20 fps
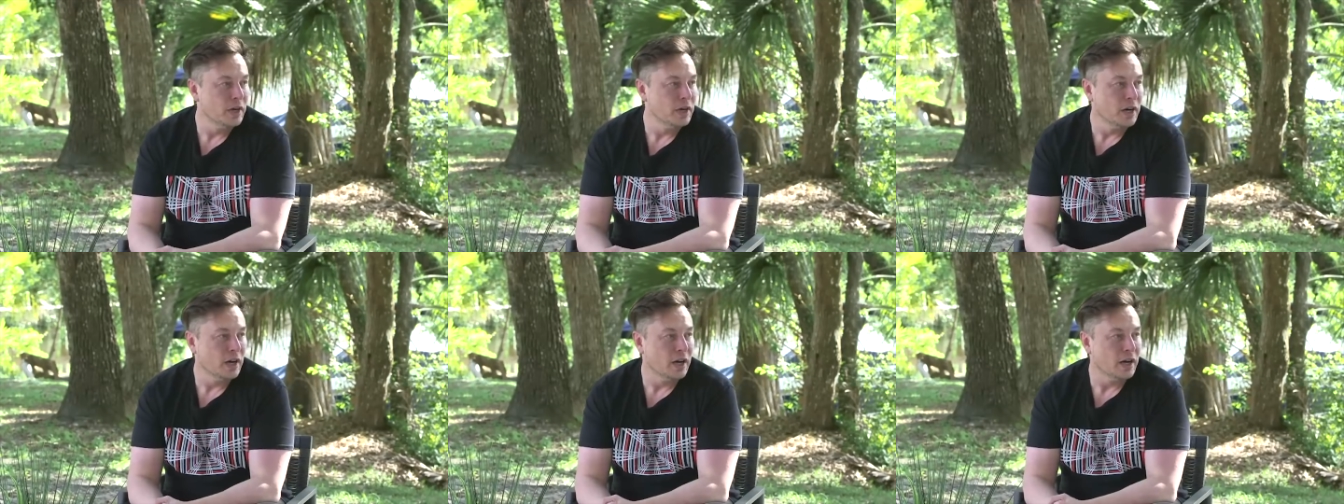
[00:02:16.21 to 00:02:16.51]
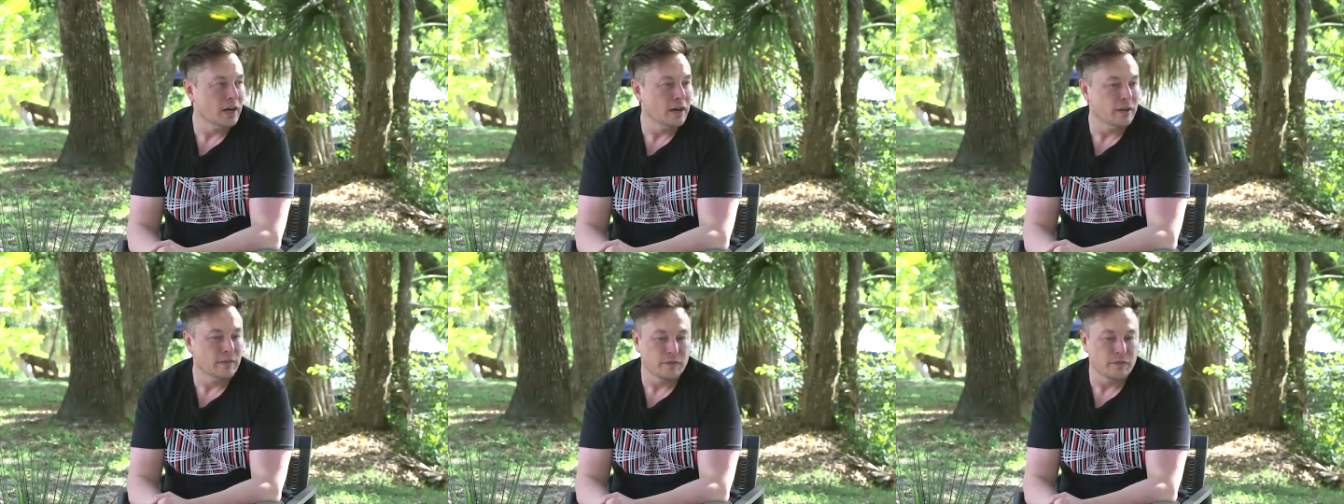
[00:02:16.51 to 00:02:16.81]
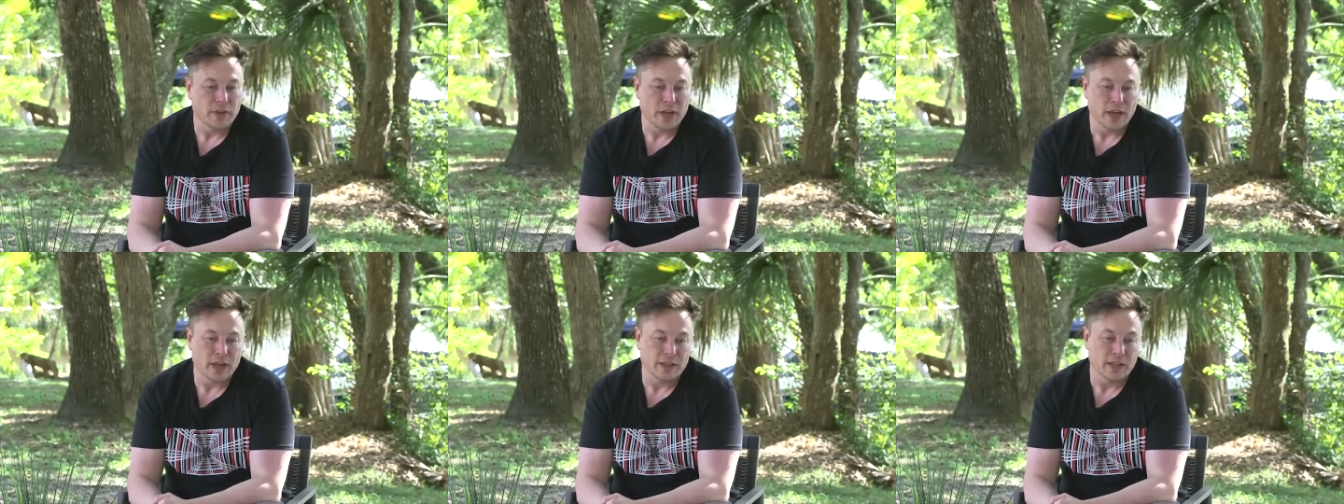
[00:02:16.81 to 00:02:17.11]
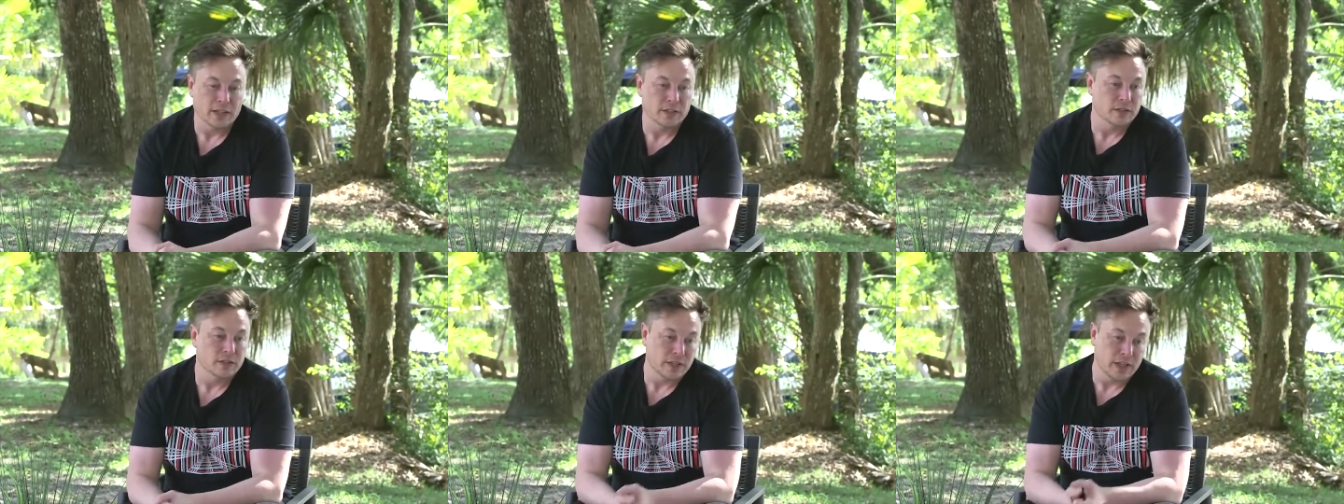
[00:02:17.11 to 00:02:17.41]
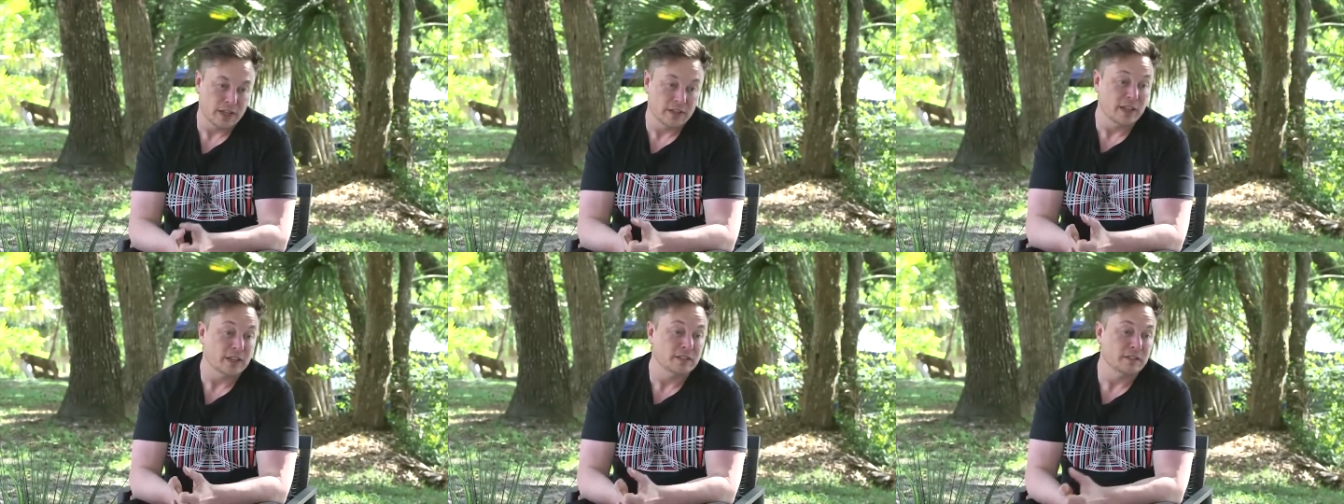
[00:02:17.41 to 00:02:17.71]
Yep. Um, and
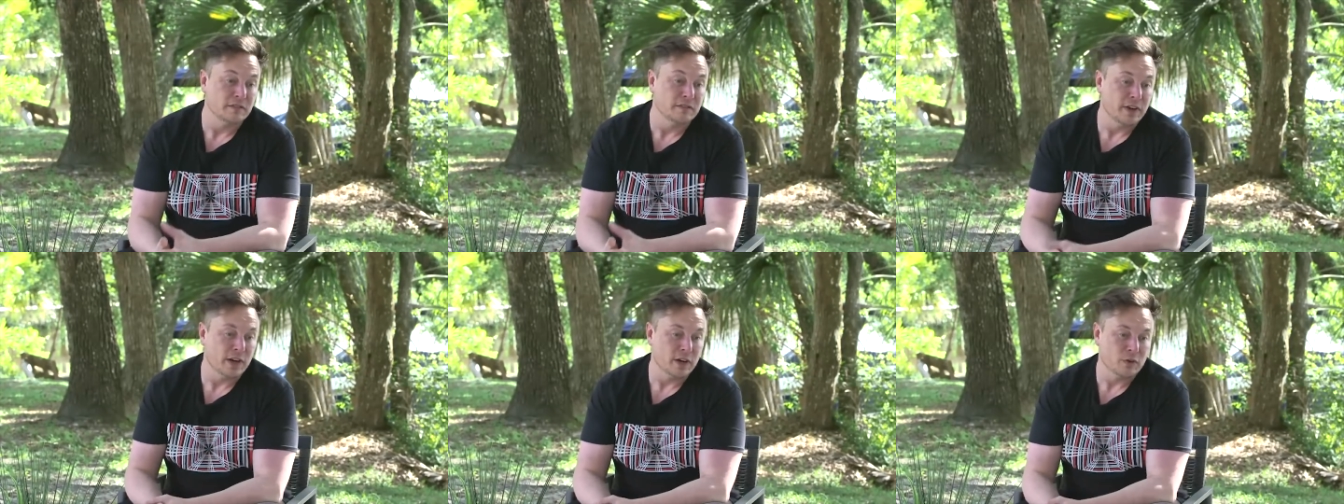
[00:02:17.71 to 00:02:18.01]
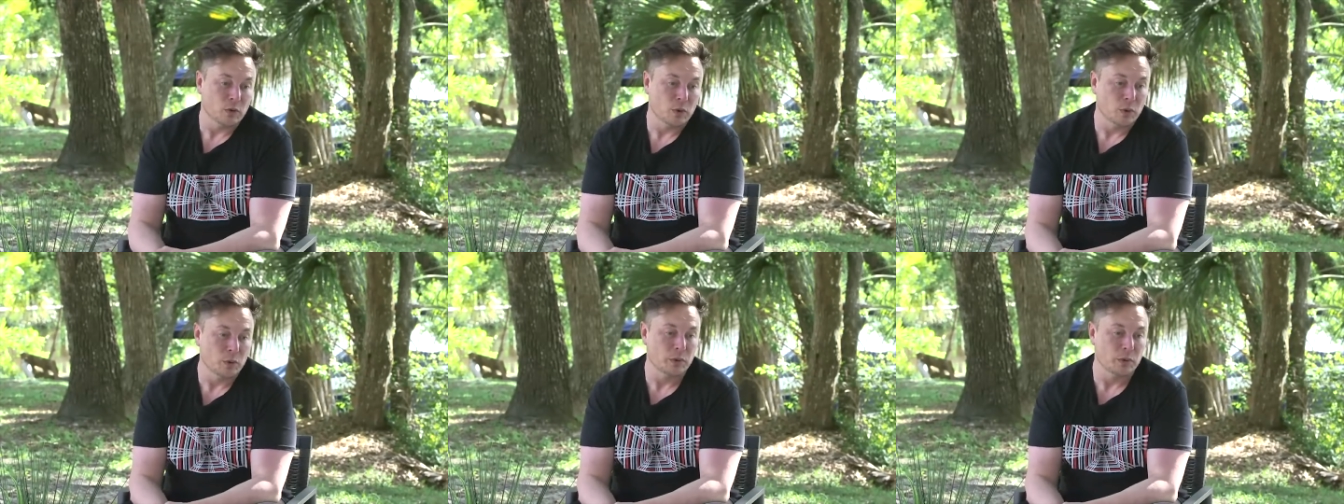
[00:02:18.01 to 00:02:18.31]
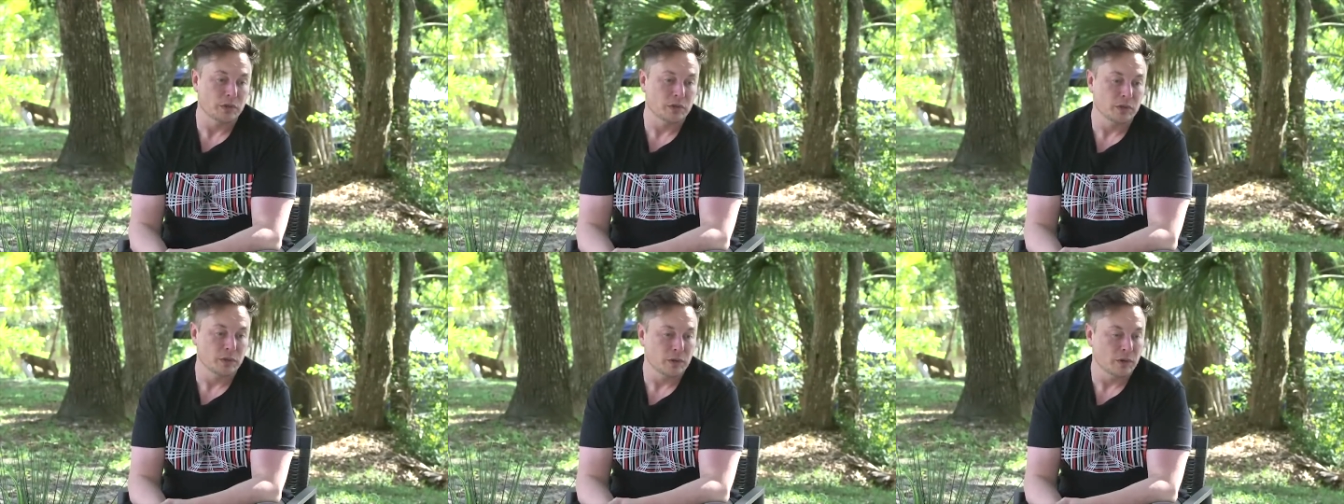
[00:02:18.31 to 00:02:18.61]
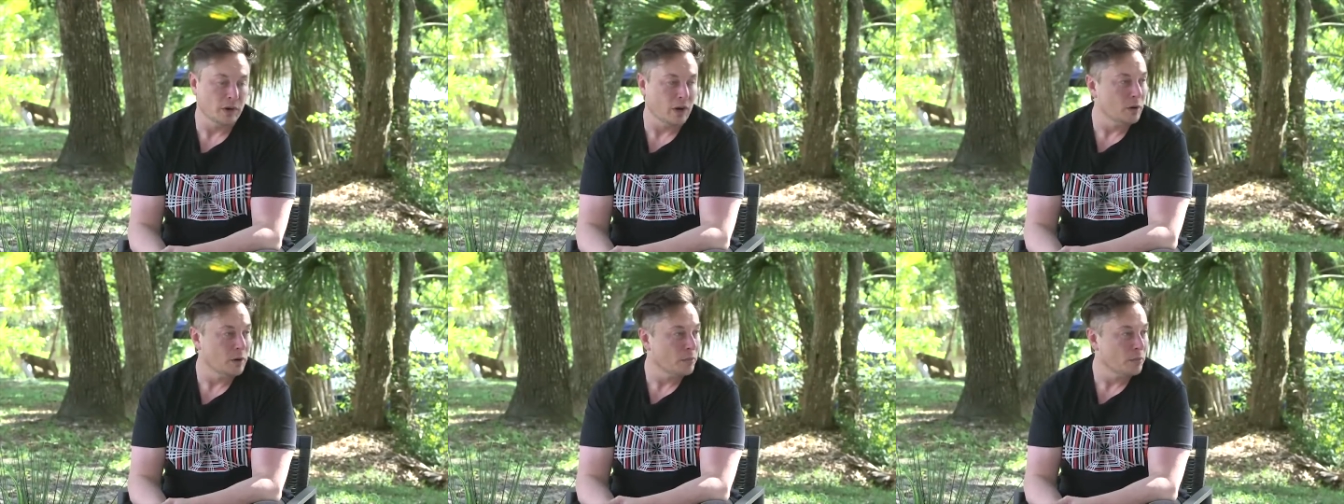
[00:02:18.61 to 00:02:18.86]
that's and that's in fact what we would do